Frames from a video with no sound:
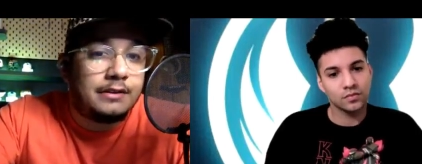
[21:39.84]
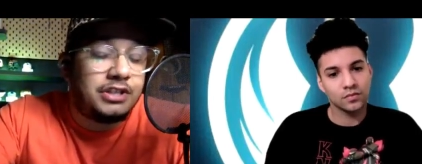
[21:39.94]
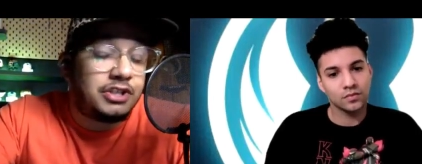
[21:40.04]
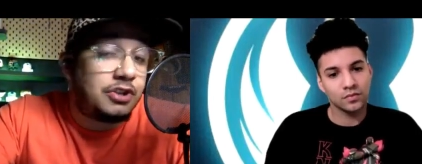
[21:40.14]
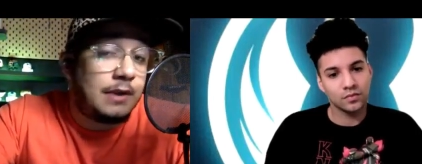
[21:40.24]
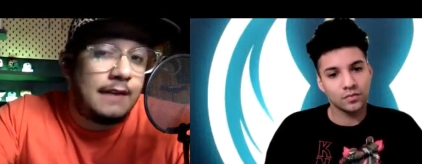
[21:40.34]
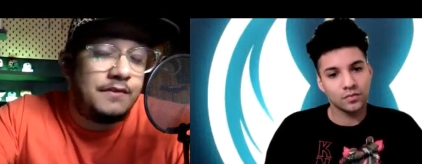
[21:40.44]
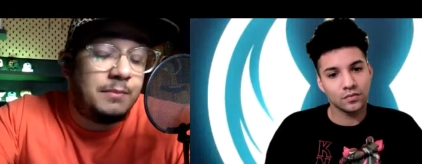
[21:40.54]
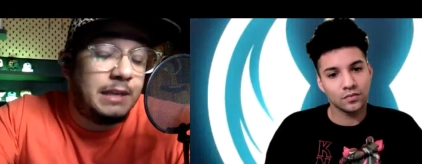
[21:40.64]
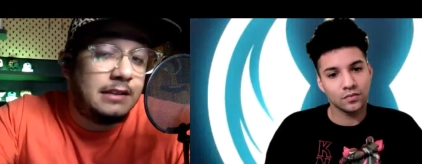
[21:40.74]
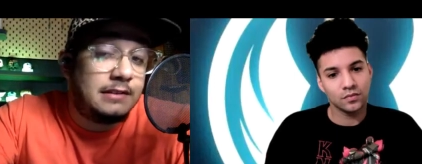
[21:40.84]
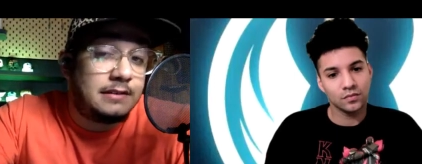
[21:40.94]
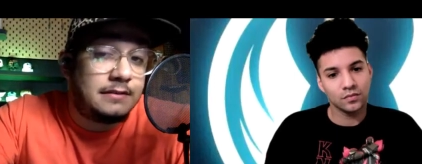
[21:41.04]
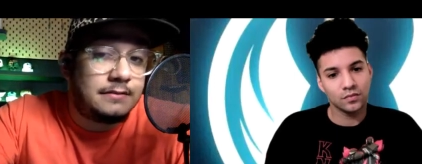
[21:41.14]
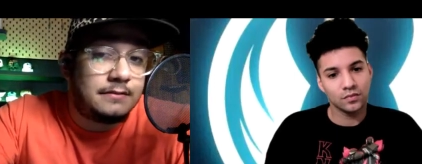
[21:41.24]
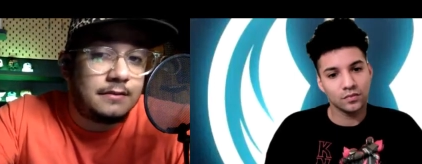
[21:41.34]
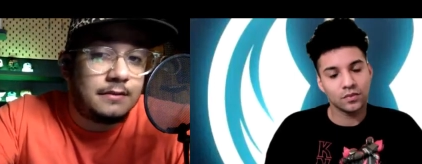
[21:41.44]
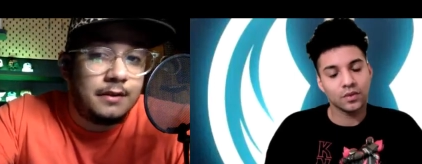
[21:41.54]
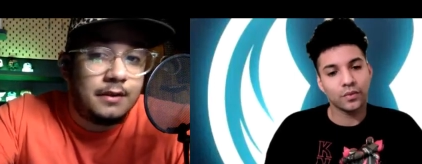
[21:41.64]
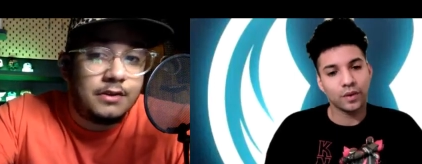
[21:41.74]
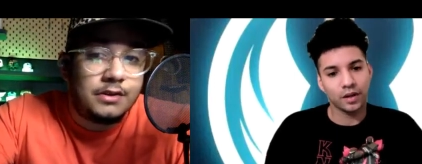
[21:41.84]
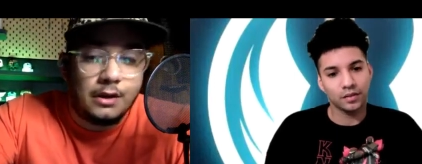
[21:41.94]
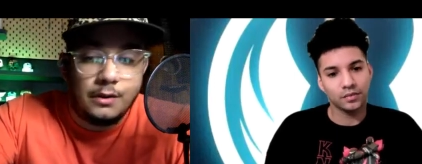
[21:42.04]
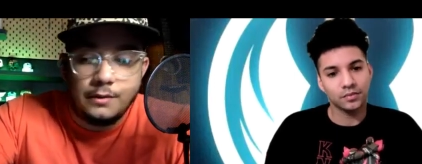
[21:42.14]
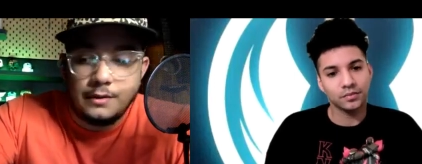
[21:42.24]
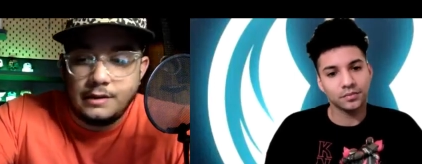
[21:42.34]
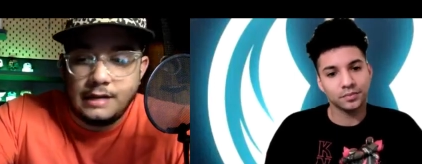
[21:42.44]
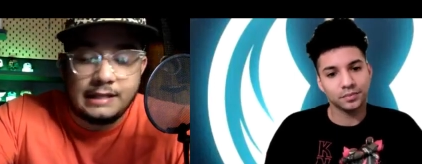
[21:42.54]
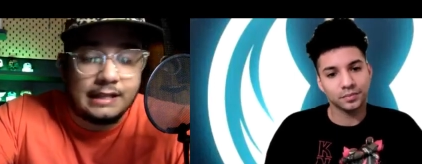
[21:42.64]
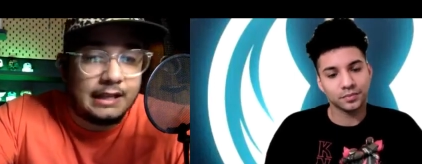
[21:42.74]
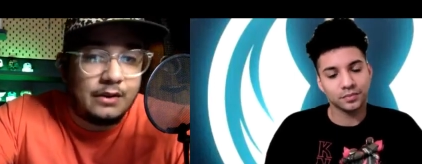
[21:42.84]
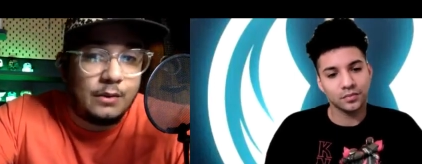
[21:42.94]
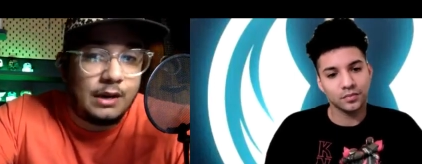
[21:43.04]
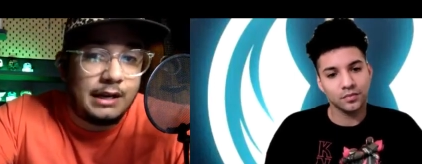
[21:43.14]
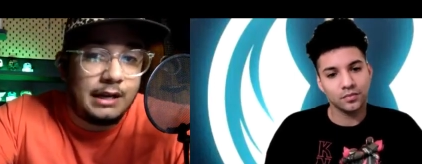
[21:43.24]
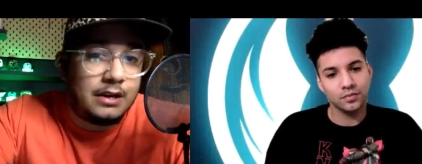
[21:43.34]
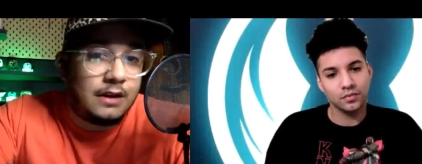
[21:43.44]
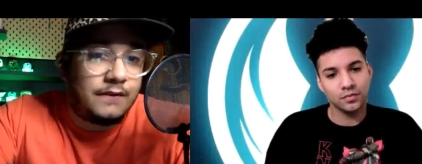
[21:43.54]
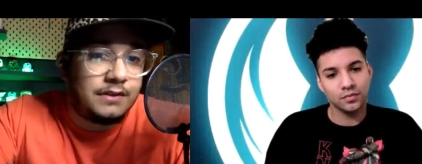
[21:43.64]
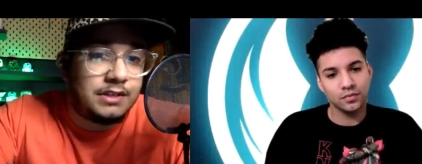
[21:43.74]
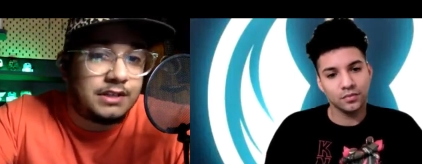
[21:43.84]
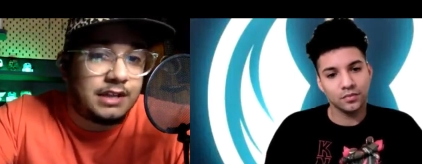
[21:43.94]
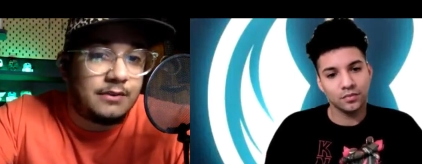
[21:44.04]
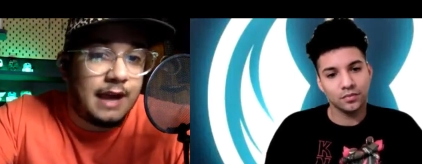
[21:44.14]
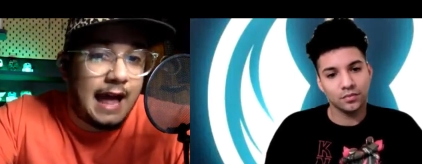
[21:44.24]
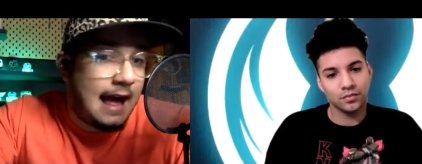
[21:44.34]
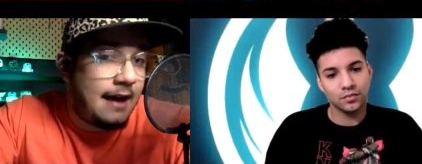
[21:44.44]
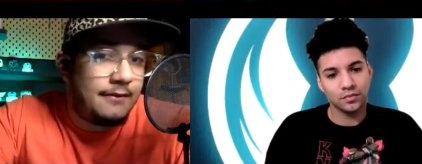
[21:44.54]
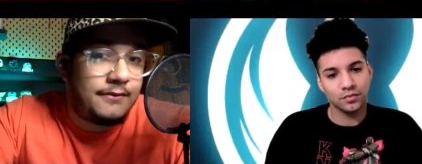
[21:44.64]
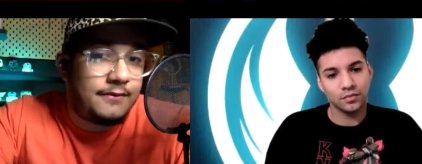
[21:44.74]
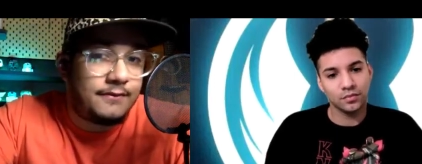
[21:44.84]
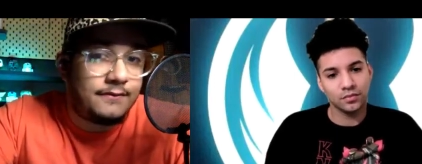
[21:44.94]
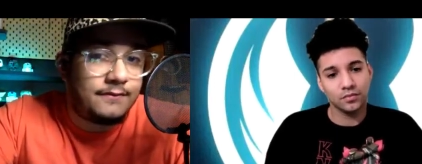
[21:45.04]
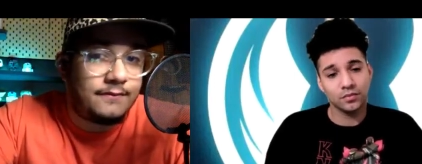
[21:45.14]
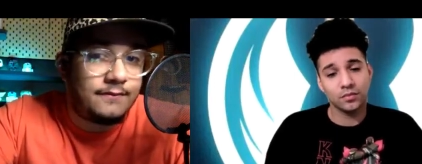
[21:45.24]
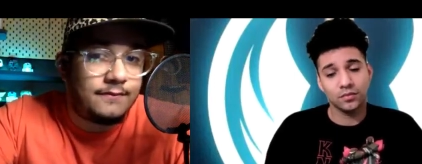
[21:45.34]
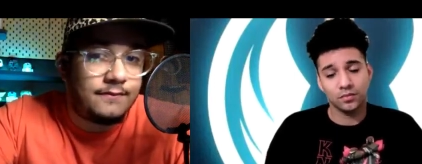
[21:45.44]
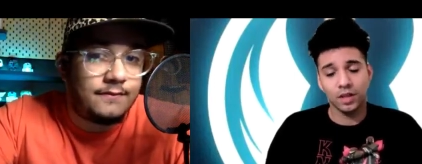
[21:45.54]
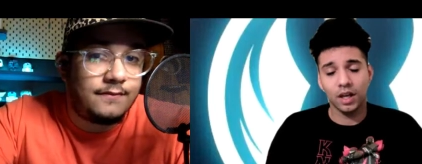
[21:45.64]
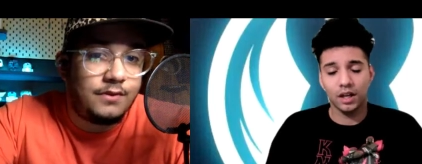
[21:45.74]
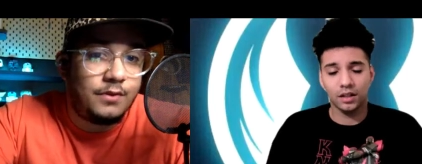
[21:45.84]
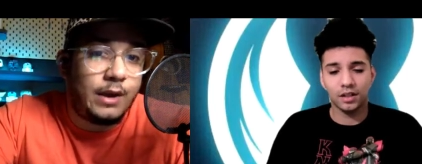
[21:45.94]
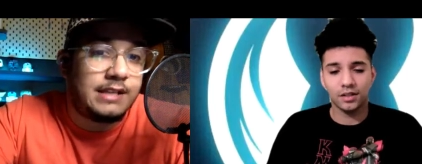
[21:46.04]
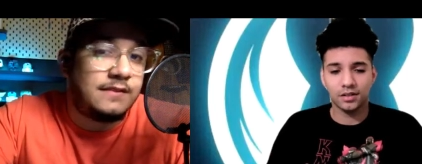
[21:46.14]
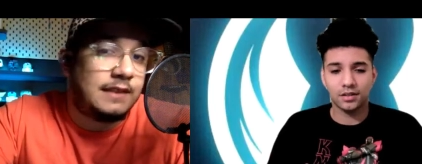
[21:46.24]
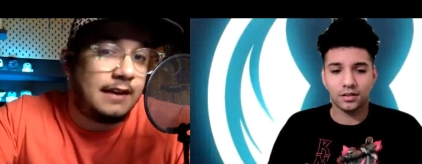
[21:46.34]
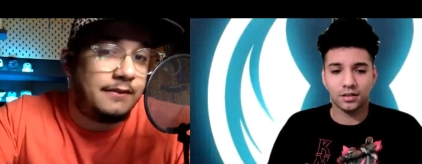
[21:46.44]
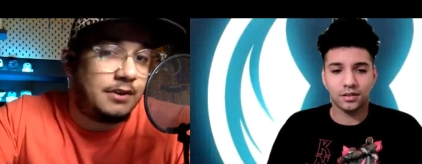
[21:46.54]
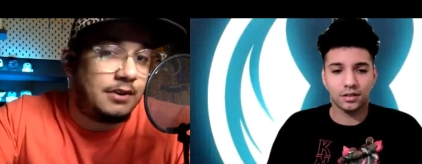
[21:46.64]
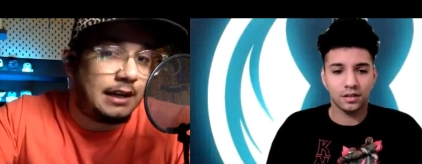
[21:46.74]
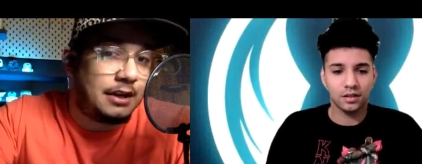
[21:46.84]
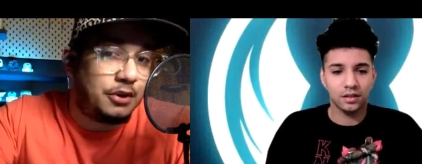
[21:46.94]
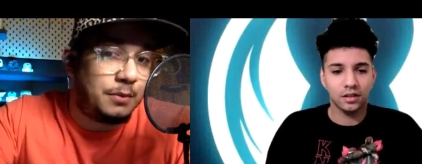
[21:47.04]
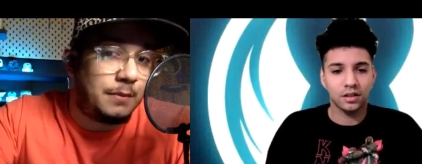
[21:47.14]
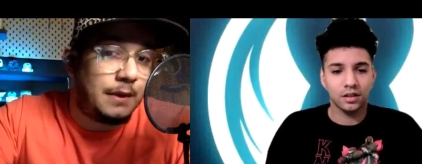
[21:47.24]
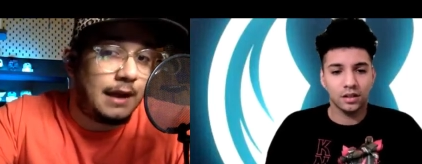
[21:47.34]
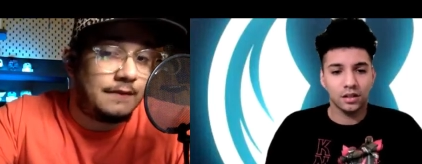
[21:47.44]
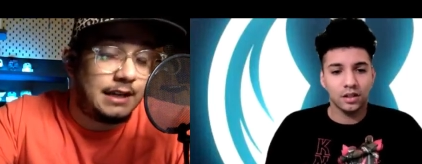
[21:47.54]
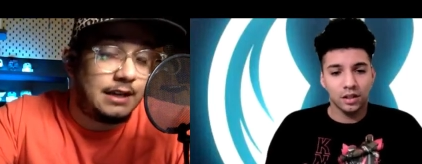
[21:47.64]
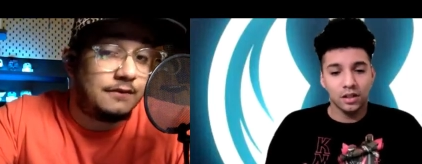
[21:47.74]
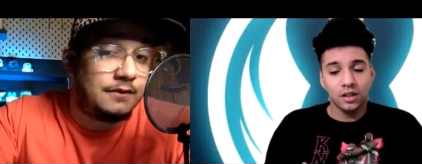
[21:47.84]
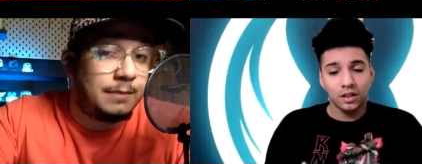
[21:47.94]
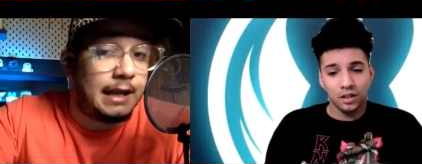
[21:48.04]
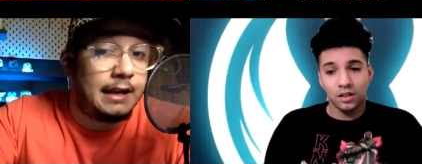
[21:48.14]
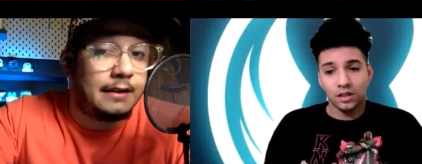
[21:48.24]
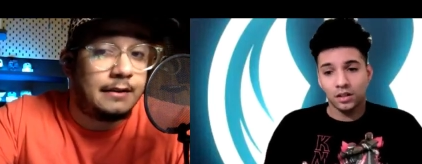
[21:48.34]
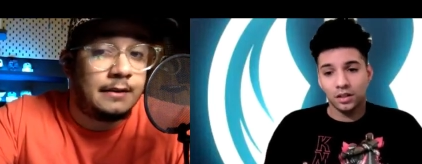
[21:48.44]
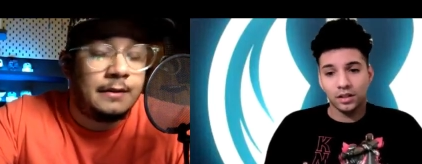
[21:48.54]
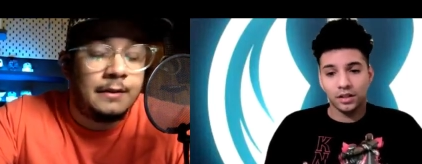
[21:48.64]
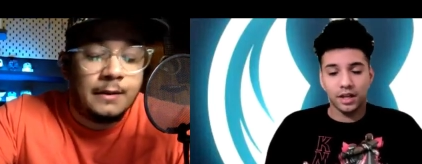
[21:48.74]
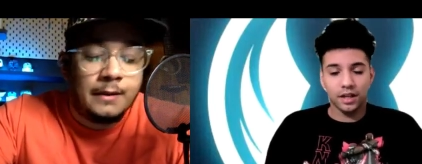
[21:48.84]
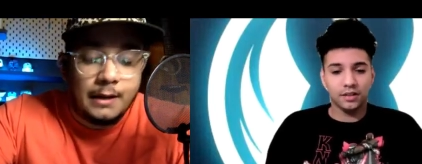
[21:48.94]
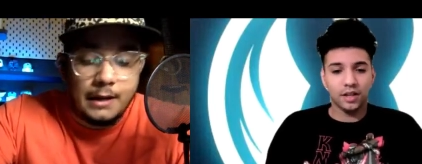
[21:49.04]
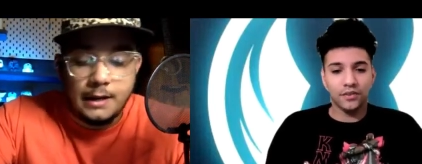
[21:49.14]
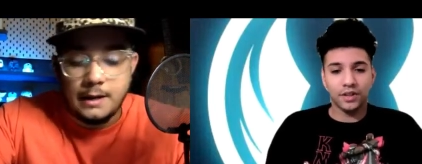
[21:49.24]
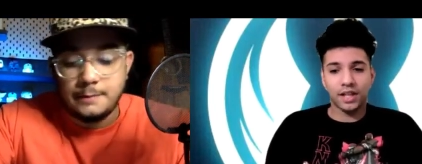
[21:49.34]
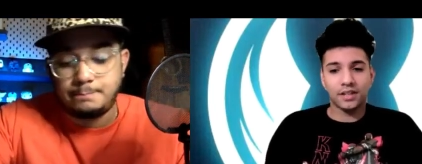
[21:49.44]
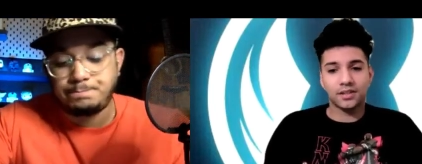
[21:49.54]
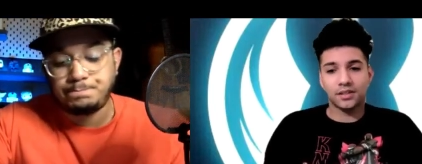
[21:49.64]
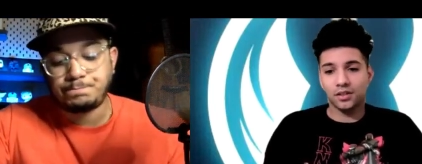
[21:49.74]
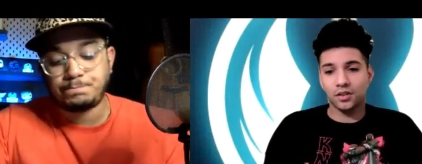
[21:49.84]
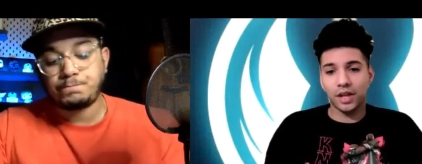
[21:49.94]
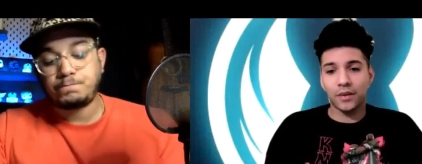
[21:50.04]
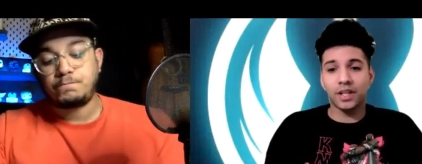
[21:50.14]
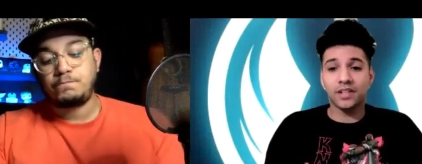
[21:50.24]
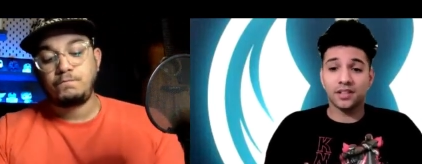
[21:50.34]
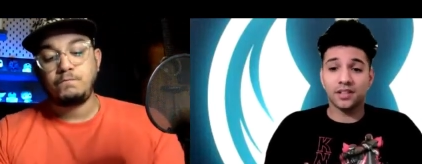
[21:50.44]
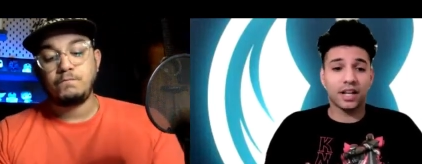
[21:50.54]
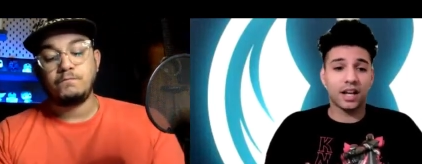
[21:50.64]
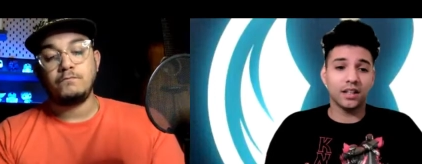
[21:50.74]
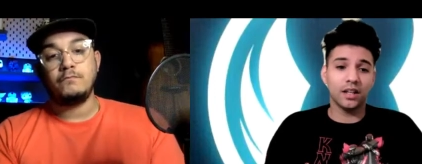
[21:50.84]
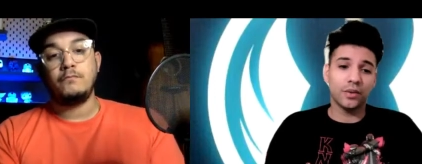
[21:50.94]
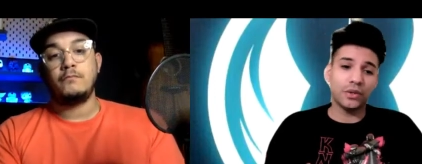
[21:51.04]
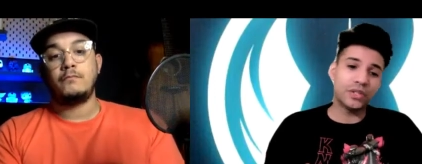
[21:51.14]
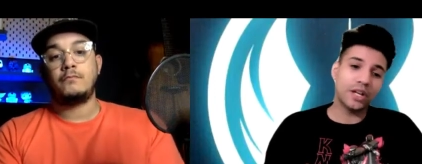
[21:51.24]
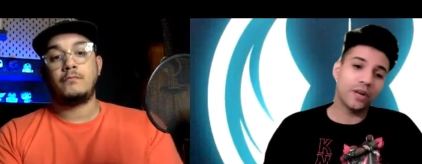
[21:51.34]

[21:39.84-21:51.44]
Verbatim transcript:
Speaker 1: just don't have the means. Right. So not that they don't want to get off, it's just they don't have
Speaker 2: yeah ways
Speaker 1: of life you know like other people have to get off the planet yeah that's um, you know that
Speaker 2: relates to like kind of like you said it